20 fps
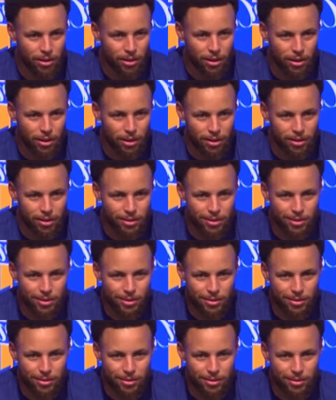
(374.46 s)

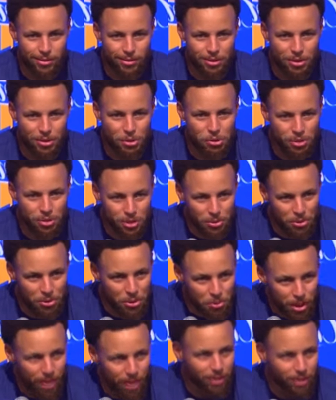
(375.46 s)
it's usually when
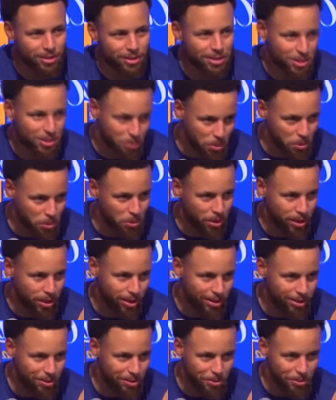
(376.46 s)
you make the simple
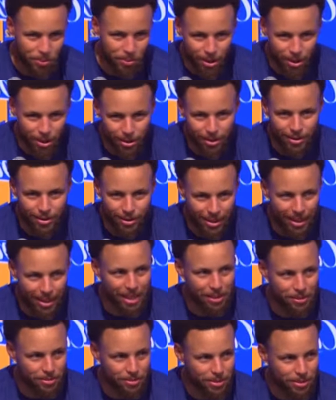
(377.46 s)
play and the play that the
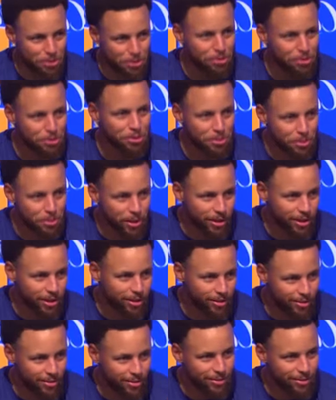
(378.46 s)
game tells you to make,
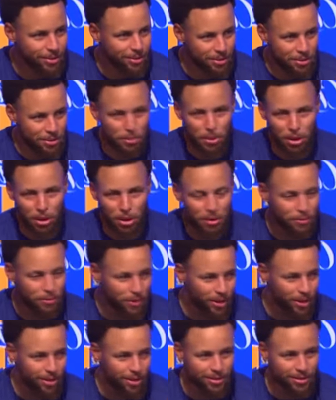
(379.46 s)
the ball
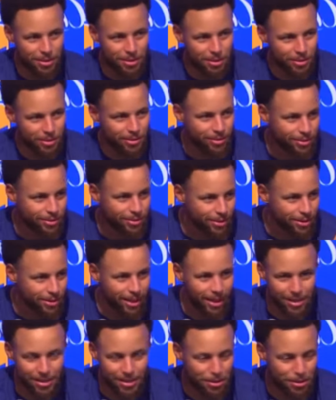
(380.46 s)
finds the
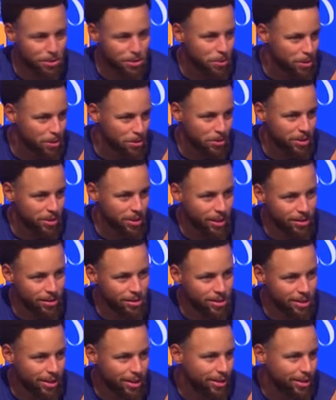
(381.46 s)
guys that are supposed to be taking
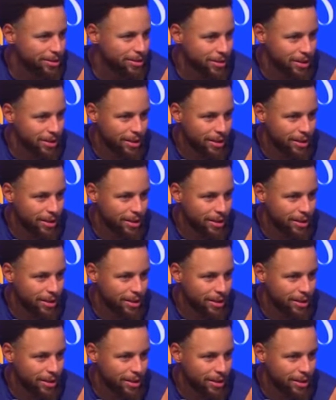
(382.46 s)
shots.